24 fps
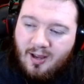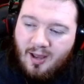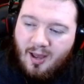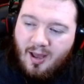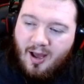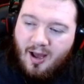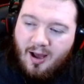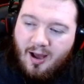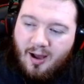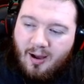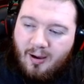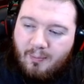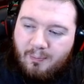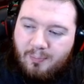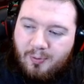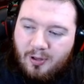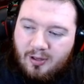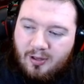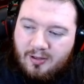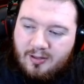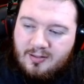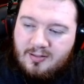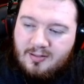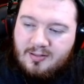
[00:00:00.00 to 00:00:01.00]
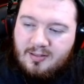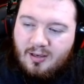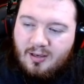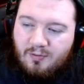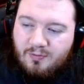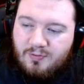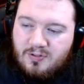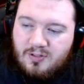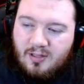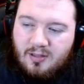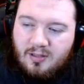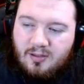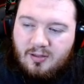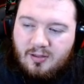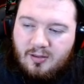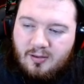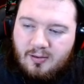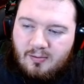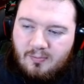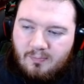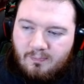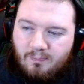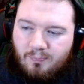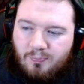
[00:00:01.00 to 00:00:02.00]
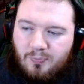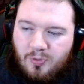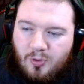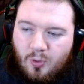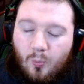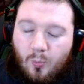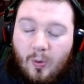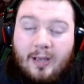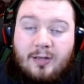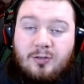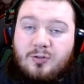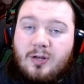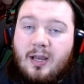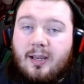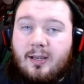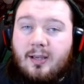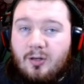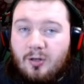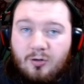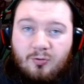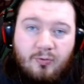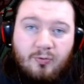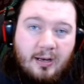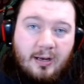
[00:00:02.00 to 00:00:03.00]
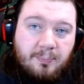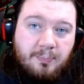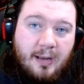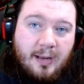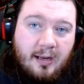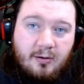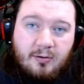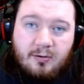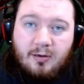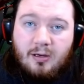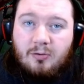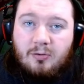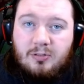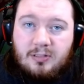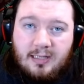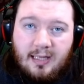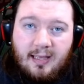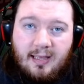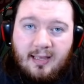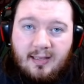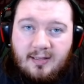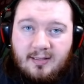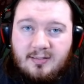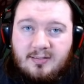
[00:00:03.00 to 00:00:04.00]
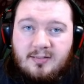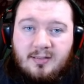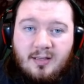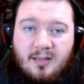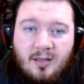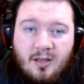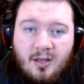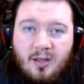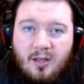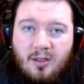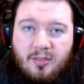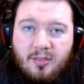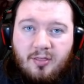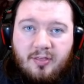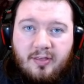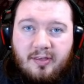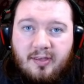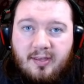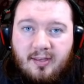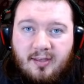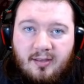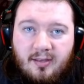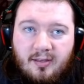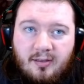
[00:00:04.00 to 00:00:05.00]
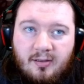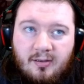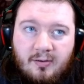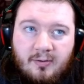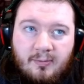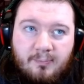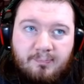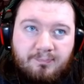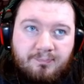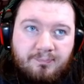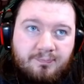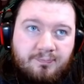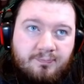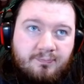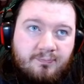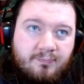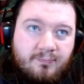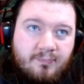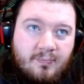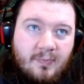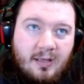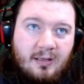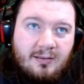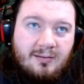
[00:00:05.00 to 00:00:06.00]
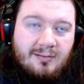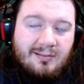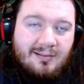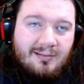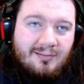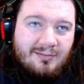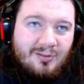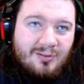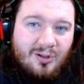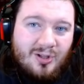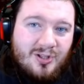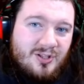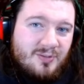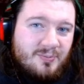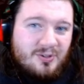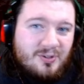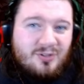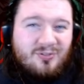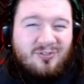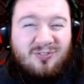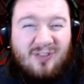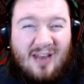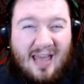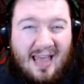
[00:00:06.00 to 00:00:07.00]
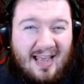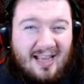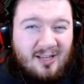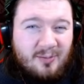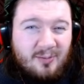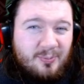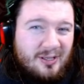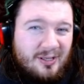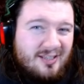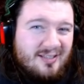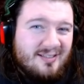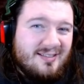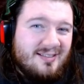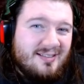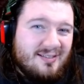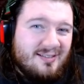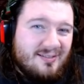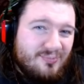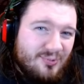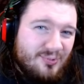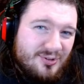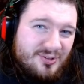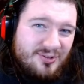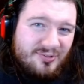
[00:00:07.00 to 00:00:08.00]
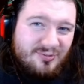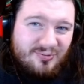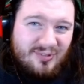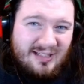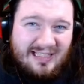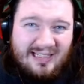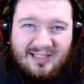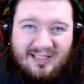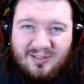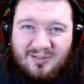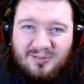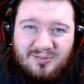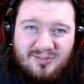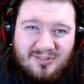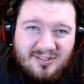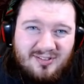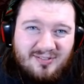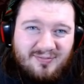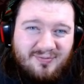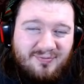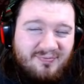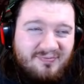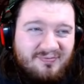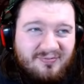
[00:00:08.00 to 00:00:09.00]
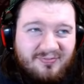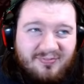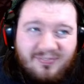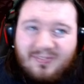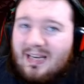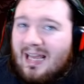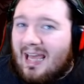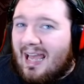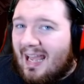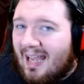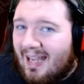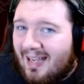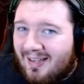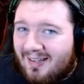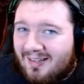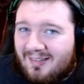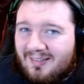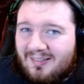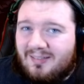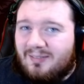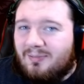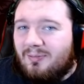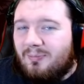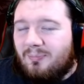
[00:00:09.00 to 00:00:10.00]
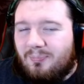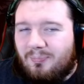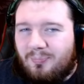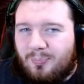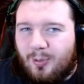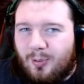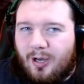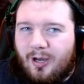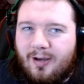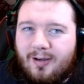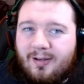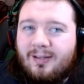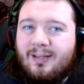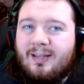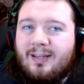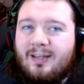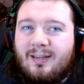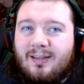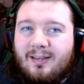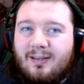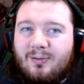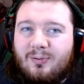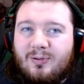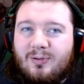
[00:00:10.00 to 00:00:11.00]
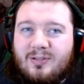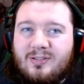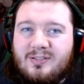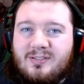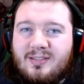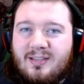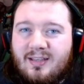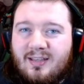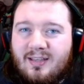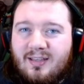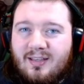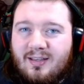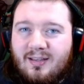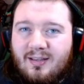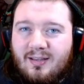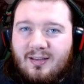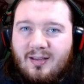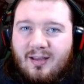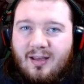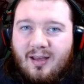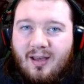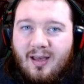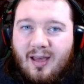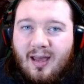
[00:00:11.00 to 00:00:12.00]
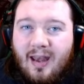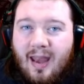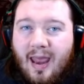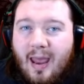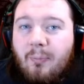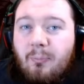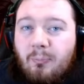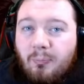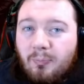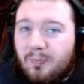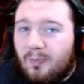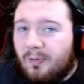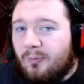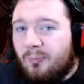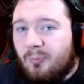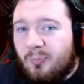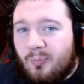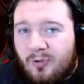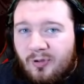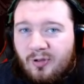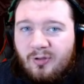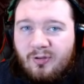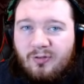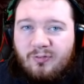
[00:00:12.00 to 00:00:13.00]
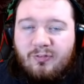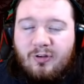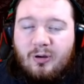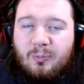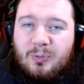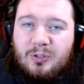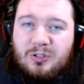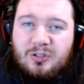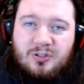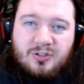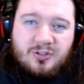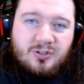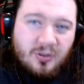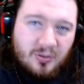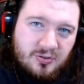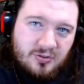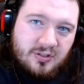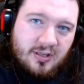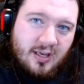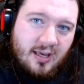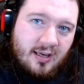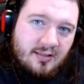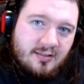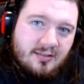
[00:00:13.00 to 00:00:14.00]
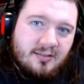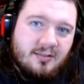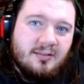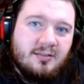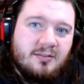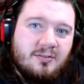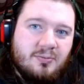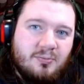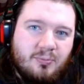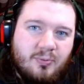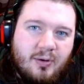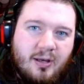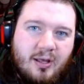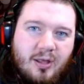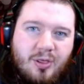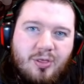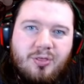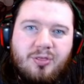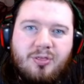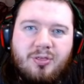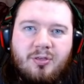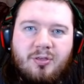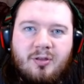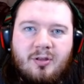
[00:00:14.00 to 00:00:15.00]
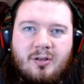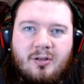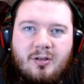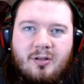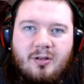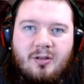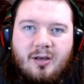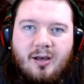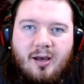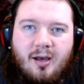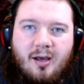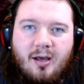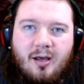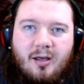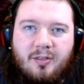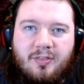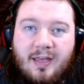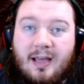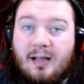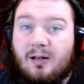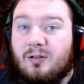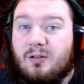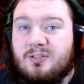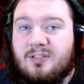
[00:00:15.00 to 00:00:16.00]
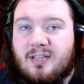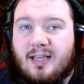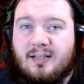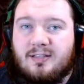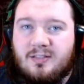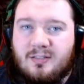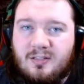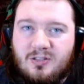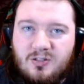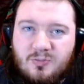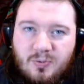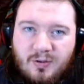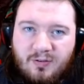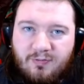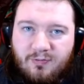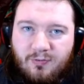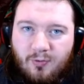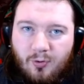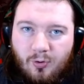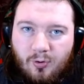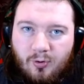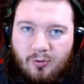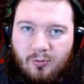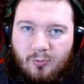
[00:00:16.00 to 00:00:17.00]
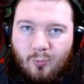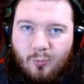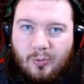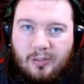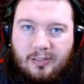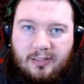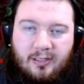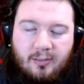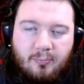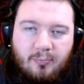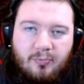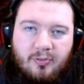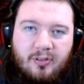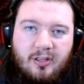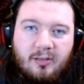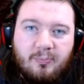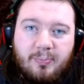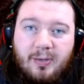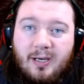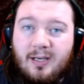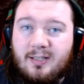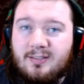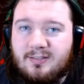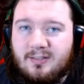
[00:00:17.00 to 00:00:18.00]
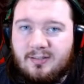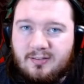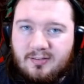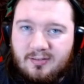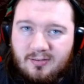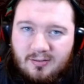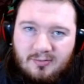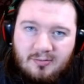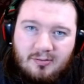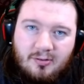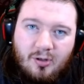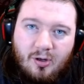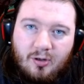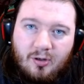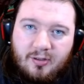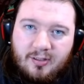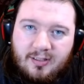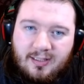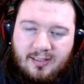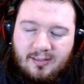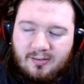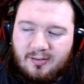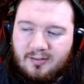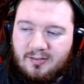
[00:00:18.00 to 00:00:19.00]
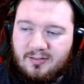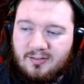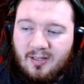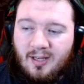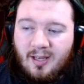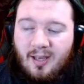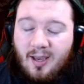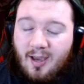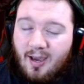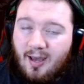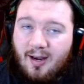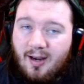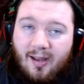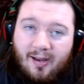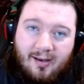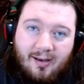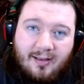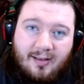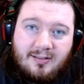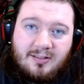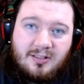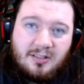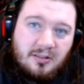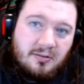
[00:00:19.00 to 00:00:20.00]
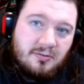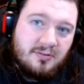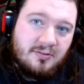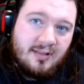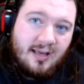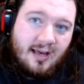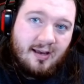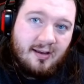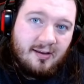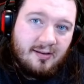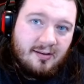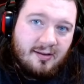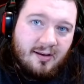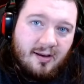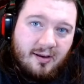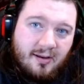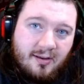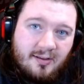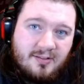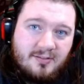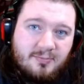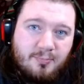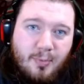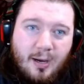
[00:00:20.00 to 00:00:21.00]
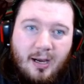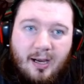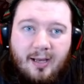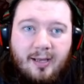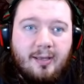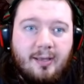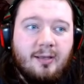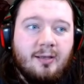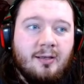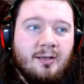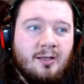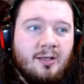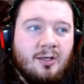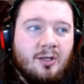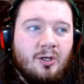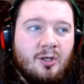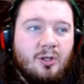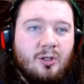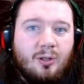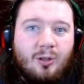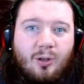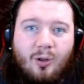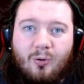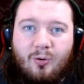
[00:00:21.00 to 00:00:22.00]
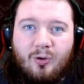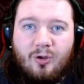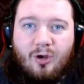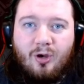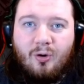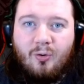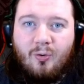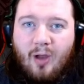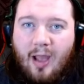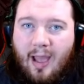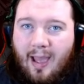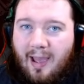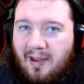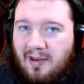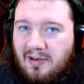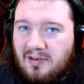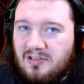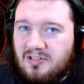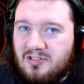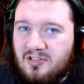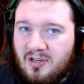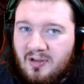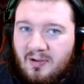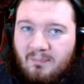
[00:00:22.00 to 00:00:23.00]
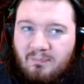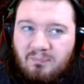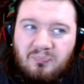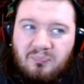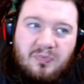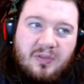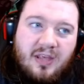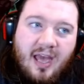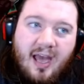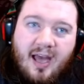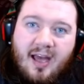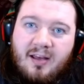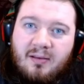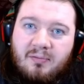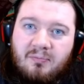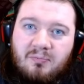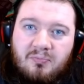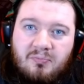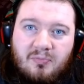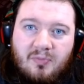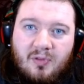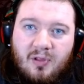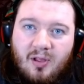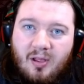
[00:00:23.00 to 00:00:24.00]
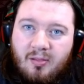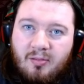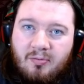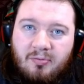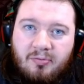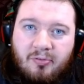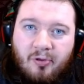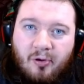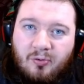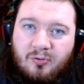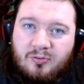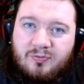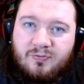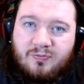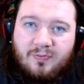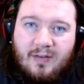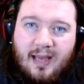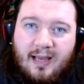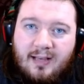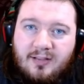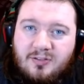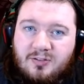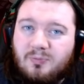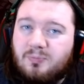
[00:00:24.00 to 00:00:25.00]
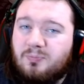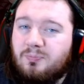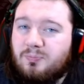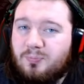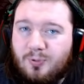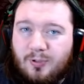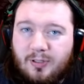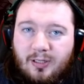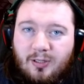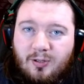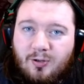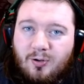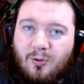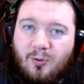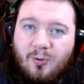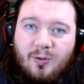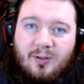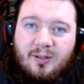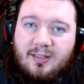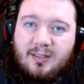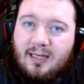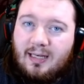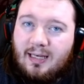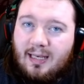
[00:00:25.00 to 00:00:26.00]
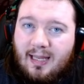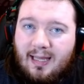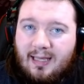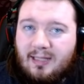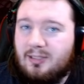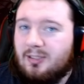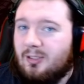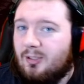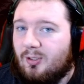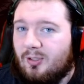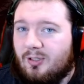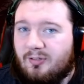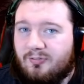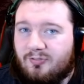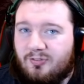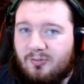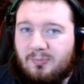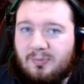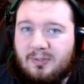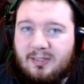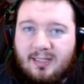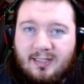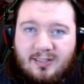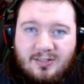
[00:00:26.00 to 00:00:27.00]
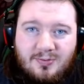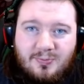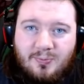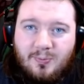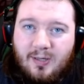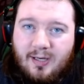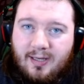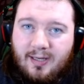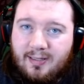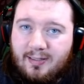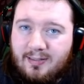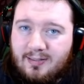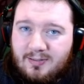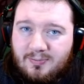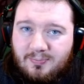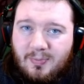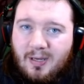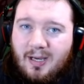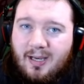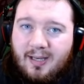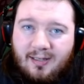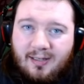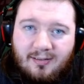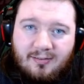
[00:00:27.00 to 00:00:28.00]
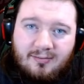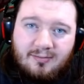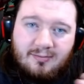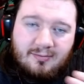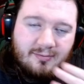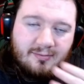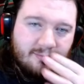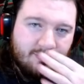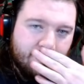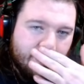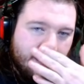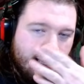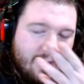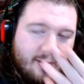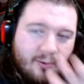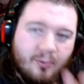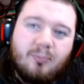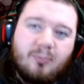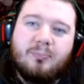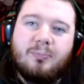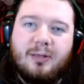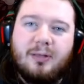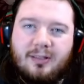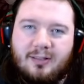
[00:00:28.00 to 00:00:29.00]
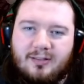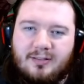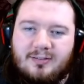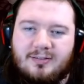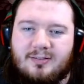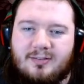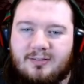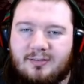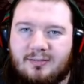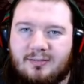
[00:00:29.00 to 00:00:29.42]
But you can see, obviously, the white dragon on a red background is the... Not so much flag, because it wasn't really used as a flag, but it was an emblem very much associated with the Anglo-Saxons before William the Bastard conquered England. And I like to use that as my logo. And yeah, those flags are pretty cool, and I like the look of them, and that's why it's mine now, because